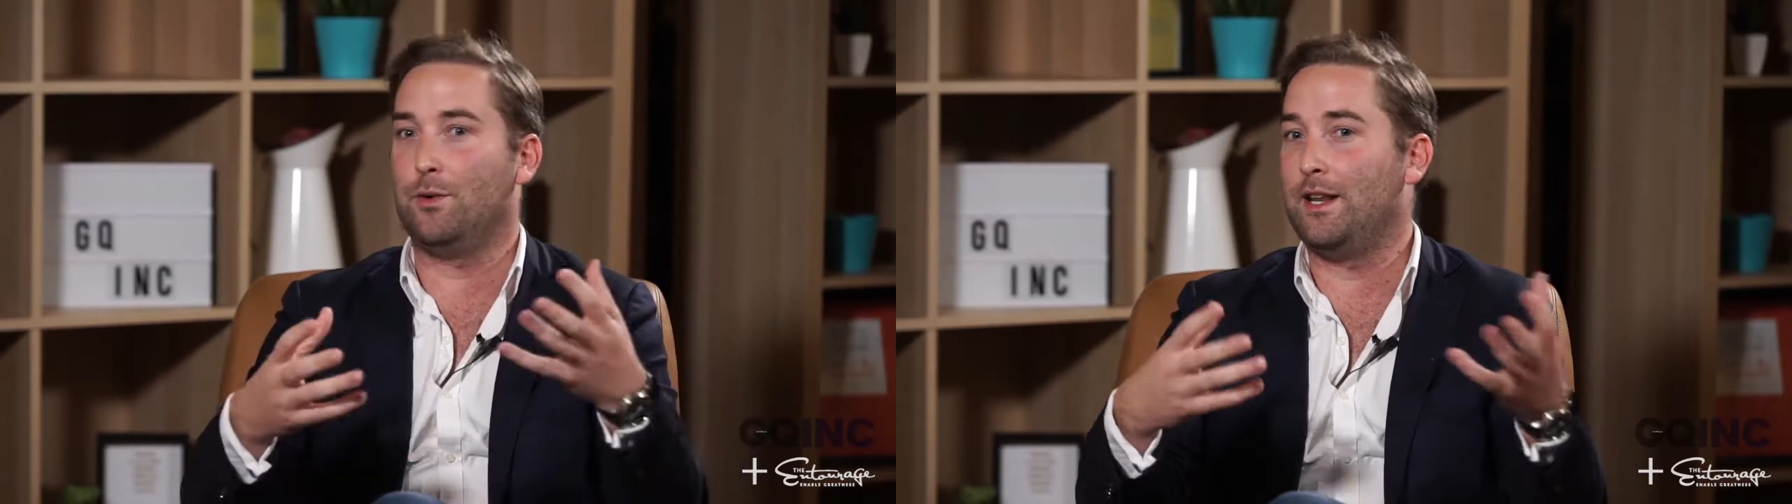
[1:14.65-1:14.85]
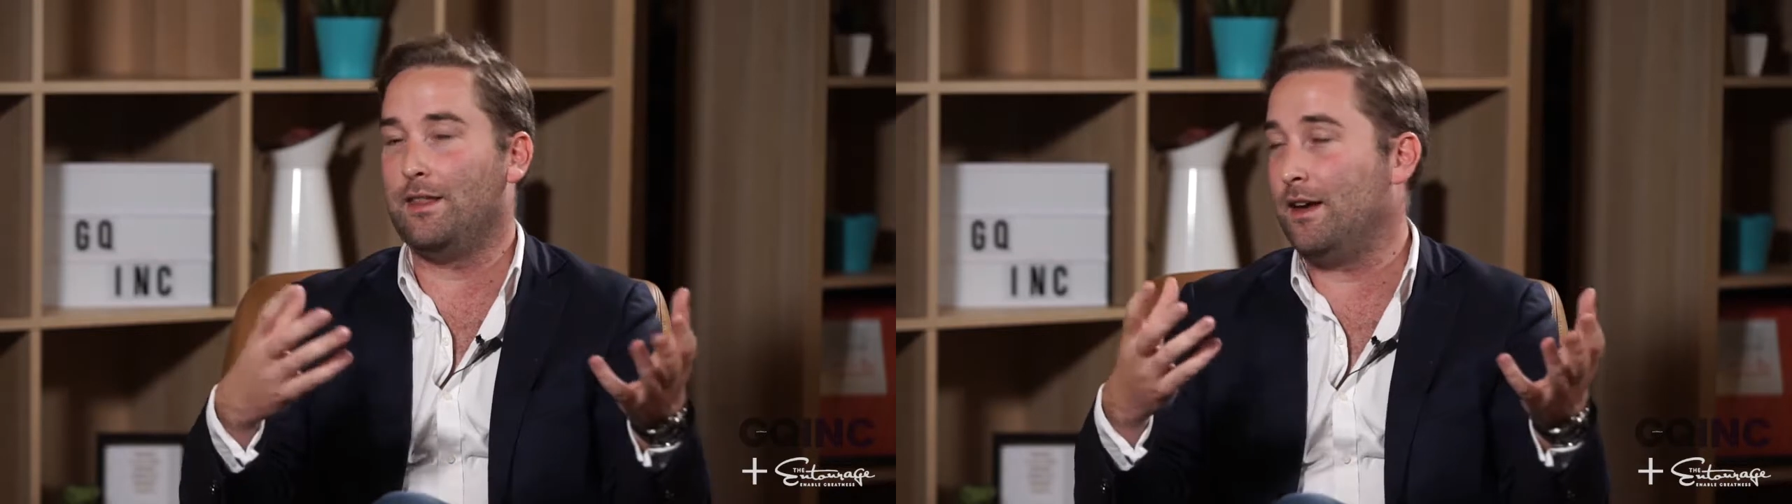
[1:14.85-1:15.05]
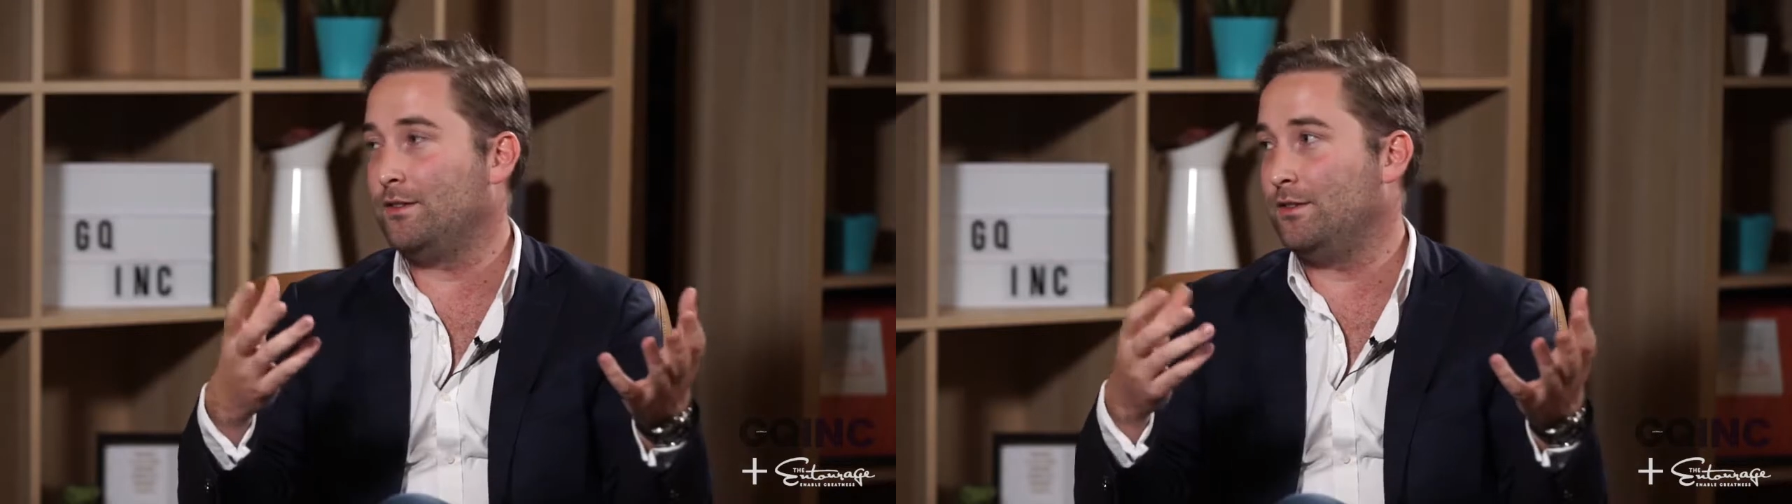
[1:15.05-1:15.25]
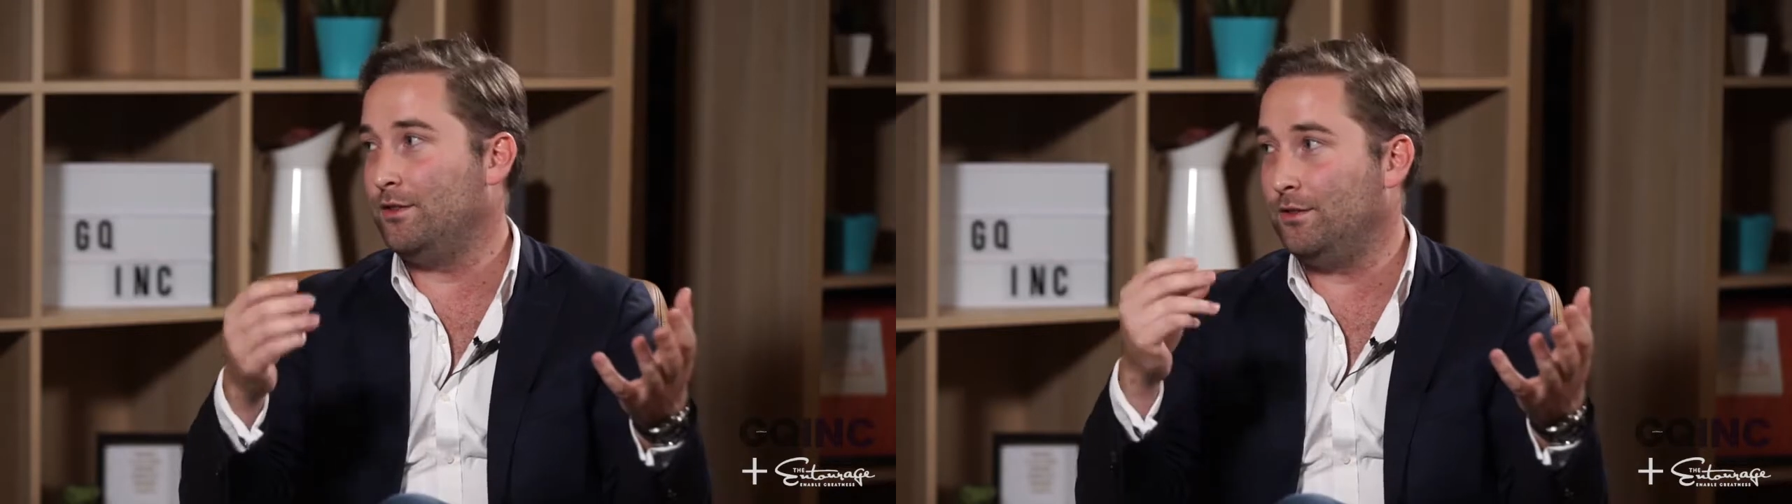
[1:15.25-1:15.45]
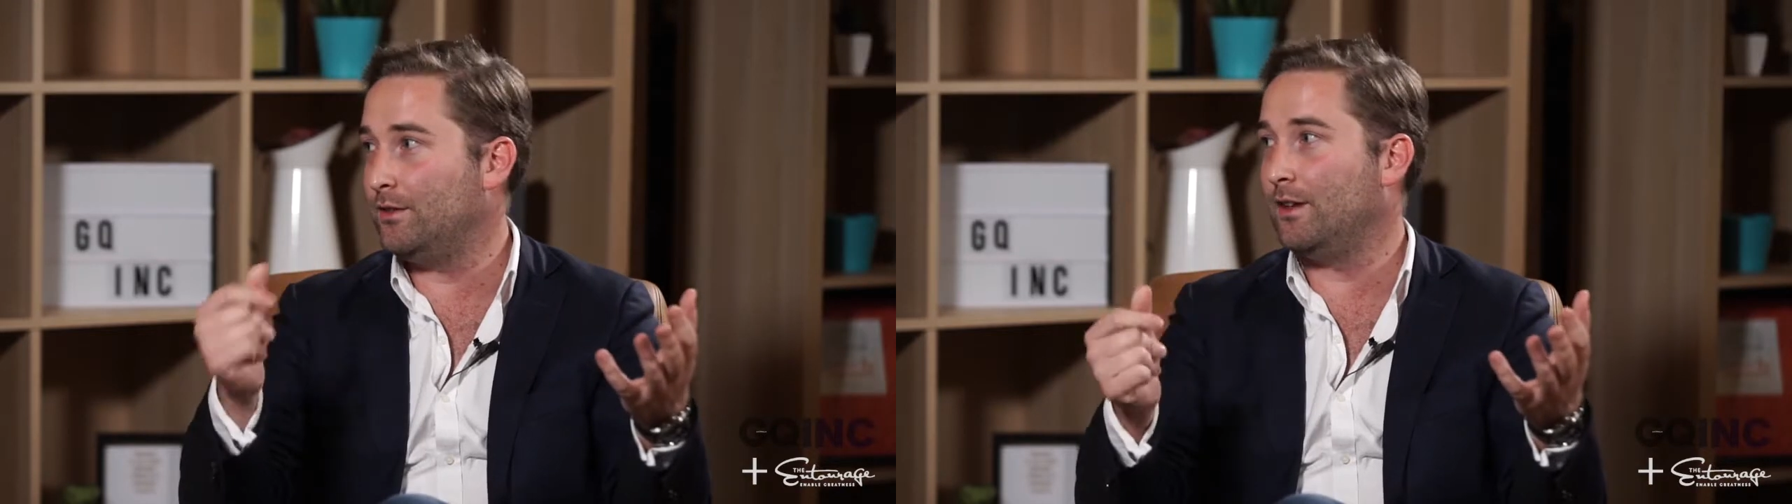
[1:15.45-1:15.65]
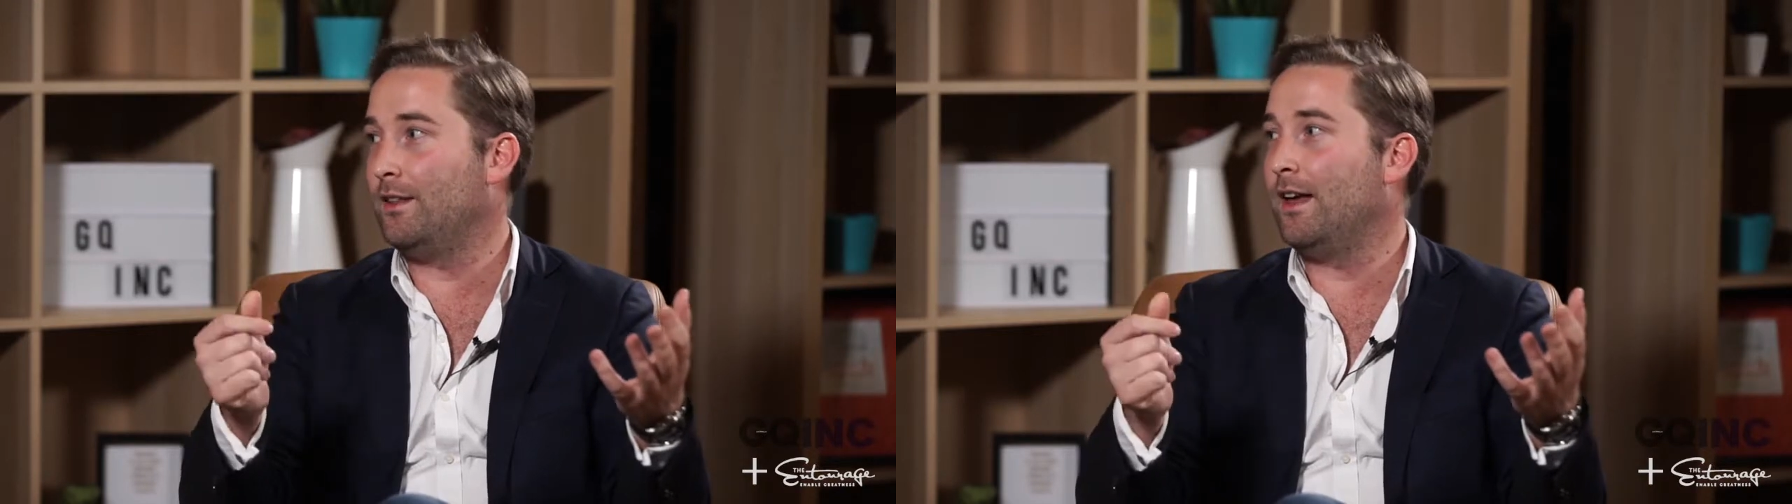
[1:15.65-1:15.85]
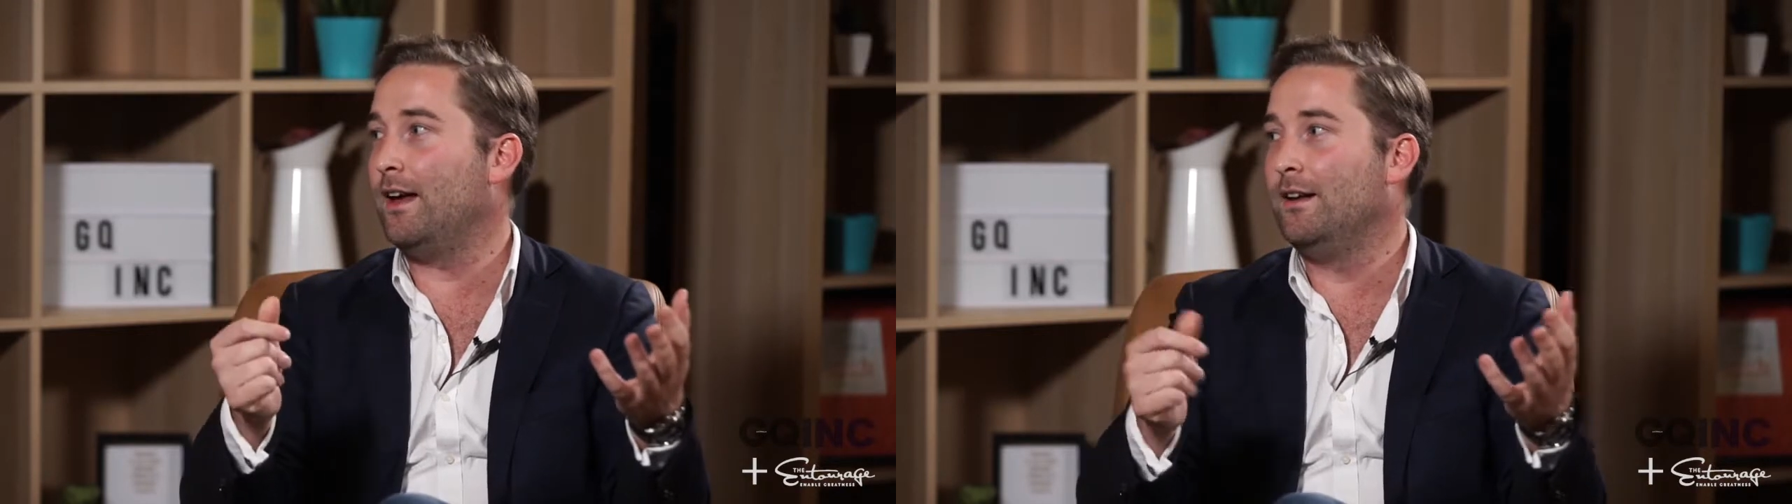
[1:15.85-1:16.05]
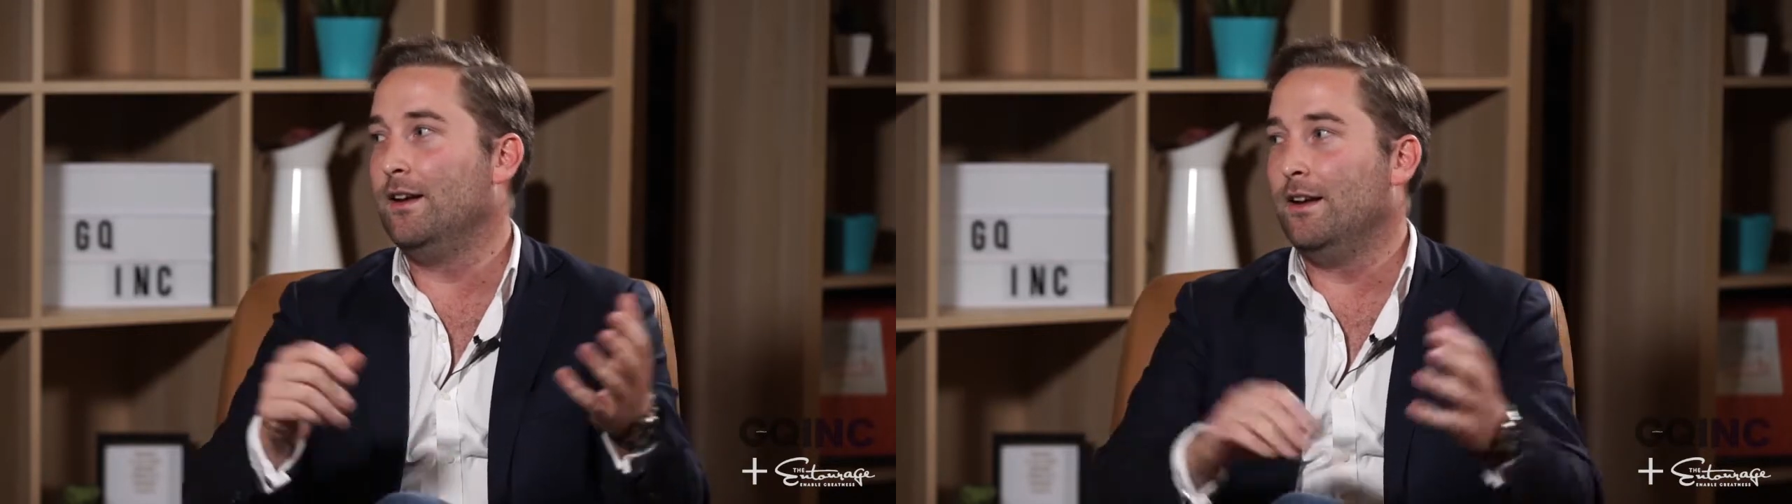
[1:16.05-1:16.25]
20,000 users like
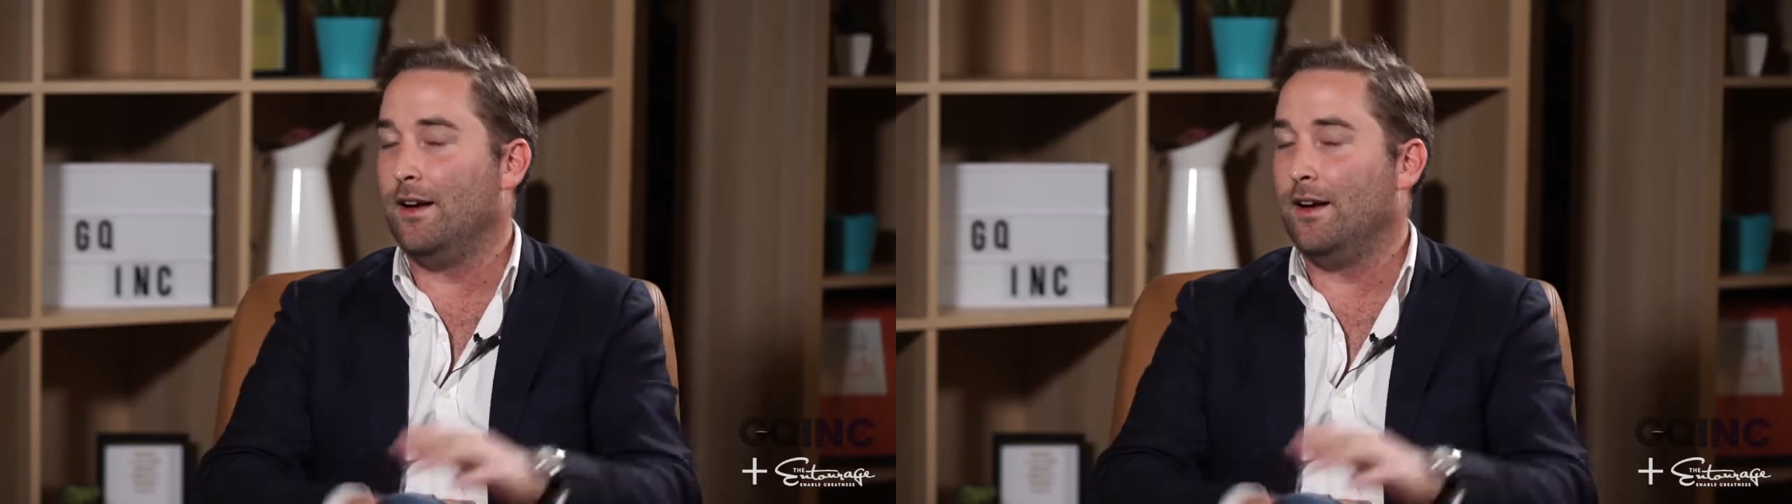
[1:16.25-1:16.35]
that.